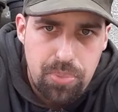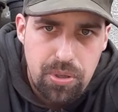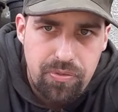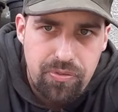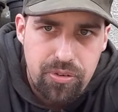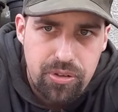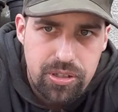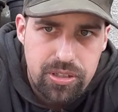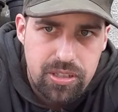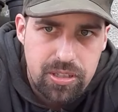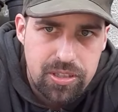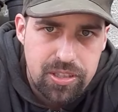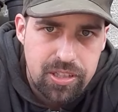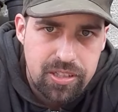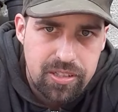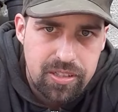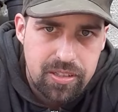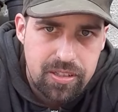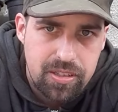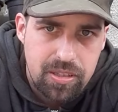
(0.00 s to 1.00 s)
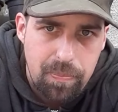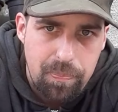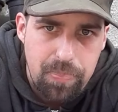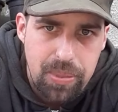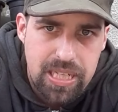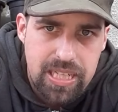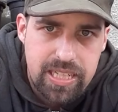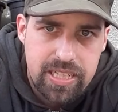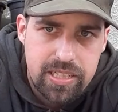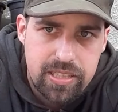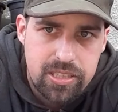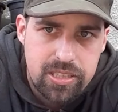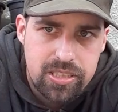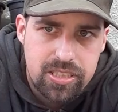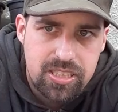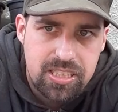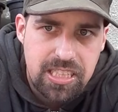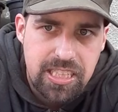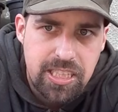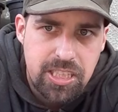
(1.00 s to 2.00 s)
prefer the the big uh,
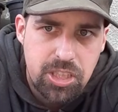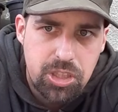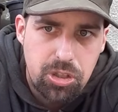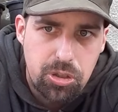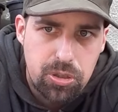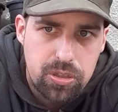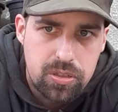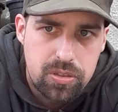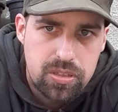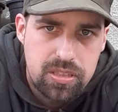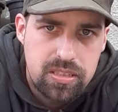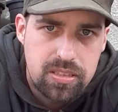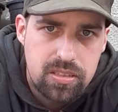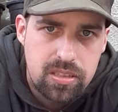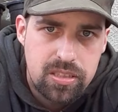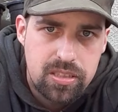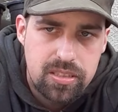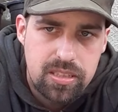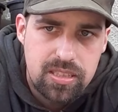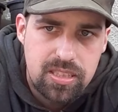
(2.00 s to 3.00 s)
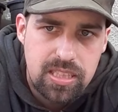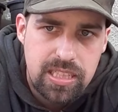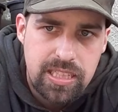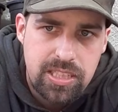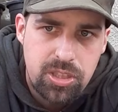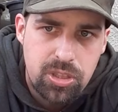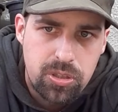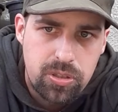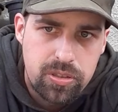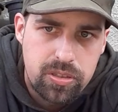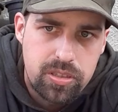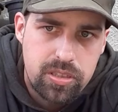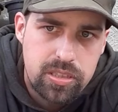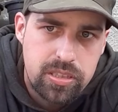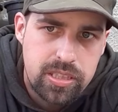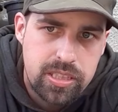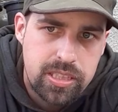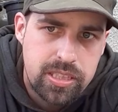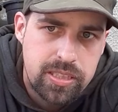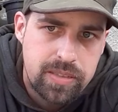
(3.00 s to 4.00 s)
sea salt uh, the sea salt
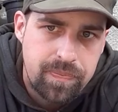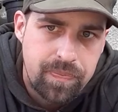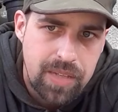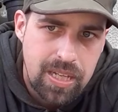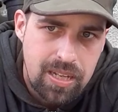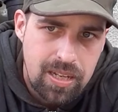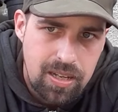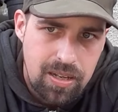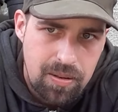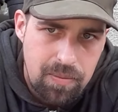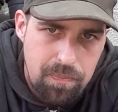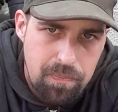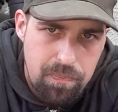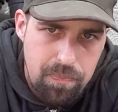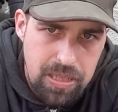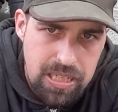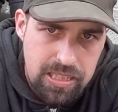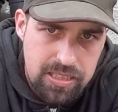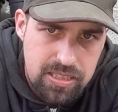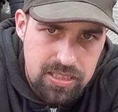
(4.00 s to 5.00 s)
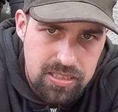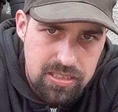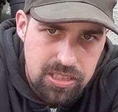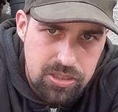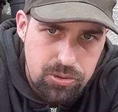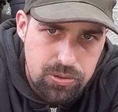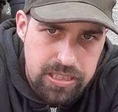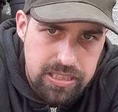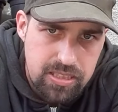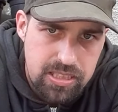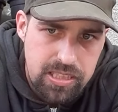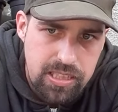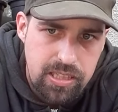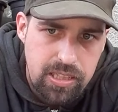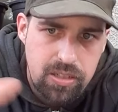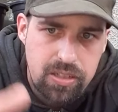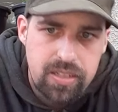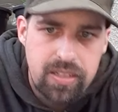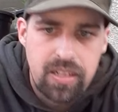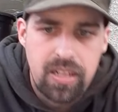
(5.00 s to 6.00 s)
uh, pellets that you can see
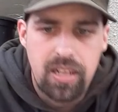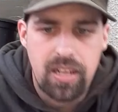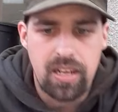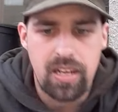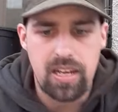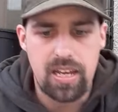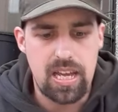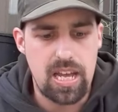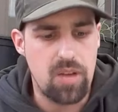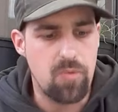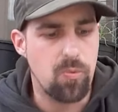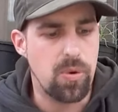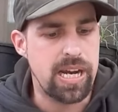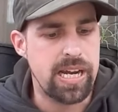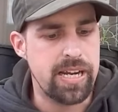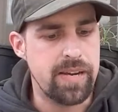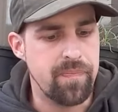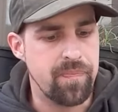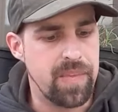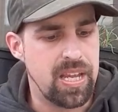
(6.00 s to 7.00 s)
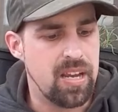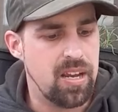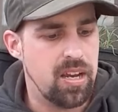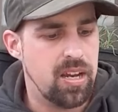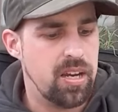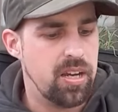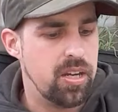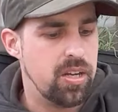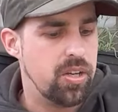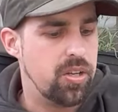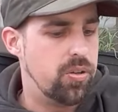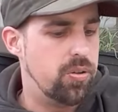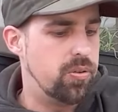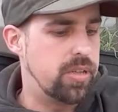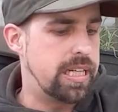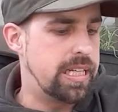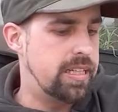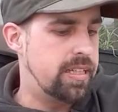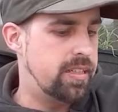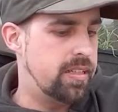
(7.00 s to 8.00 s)
and why you
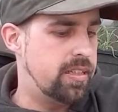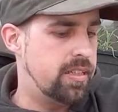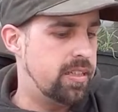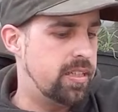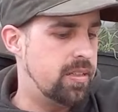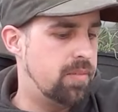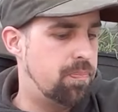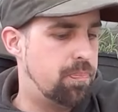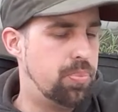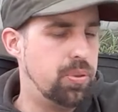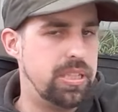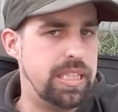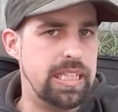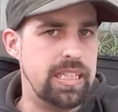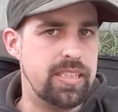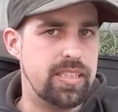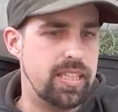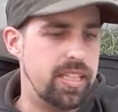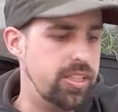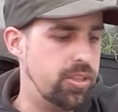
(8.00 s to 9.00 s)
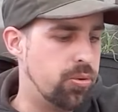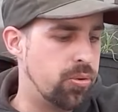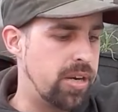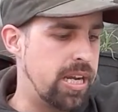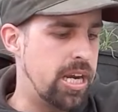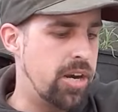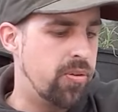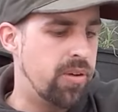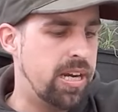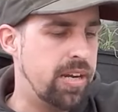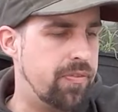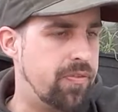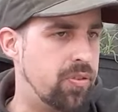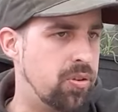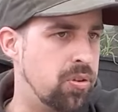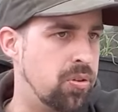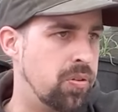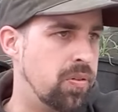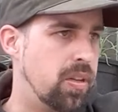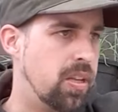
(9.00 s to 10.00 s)
can uh, put this in your air
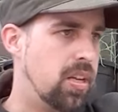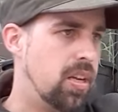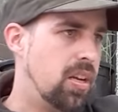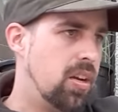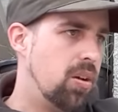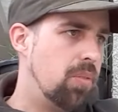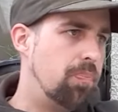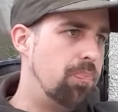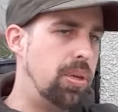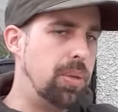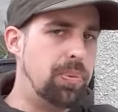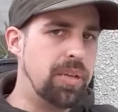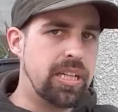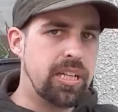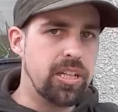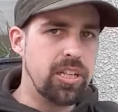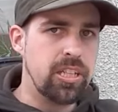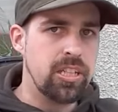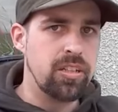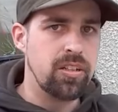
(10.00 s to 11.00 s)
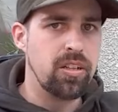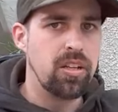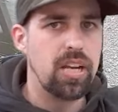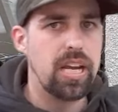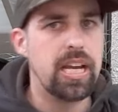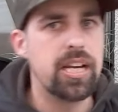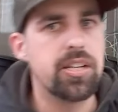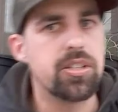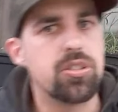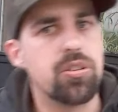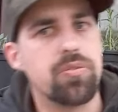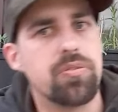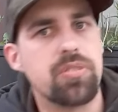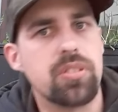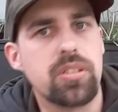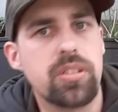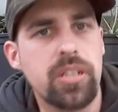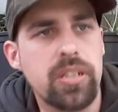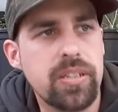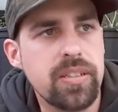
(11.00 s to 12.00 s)
rifle BB gun airsoft
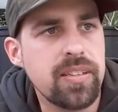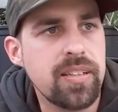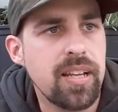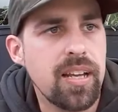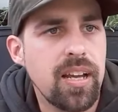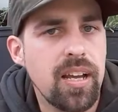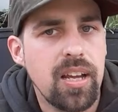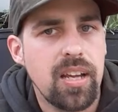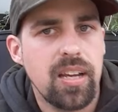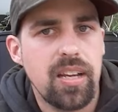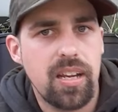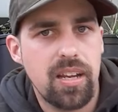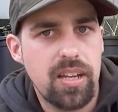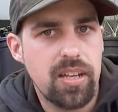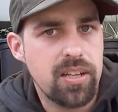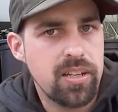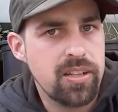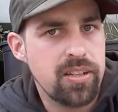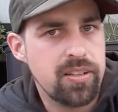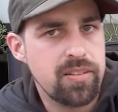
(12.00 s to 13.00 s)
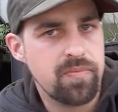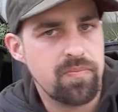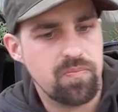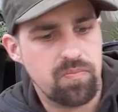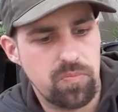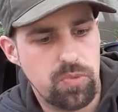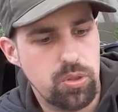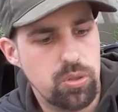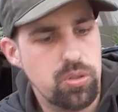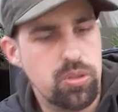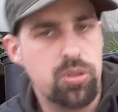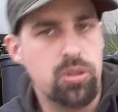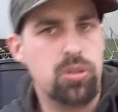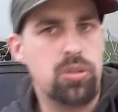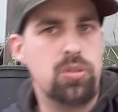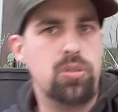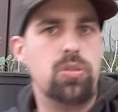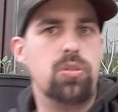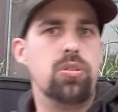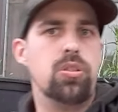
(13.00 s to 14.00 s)
gun uh, you,
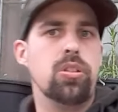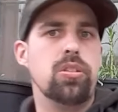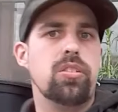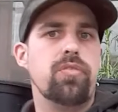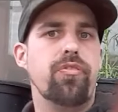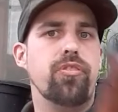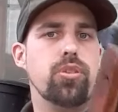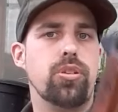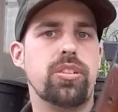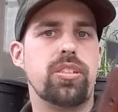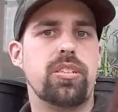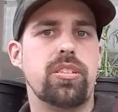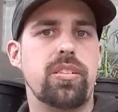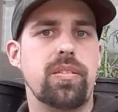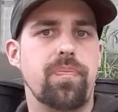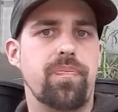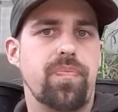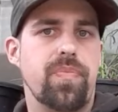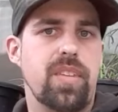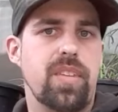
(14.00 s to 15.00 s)
you just first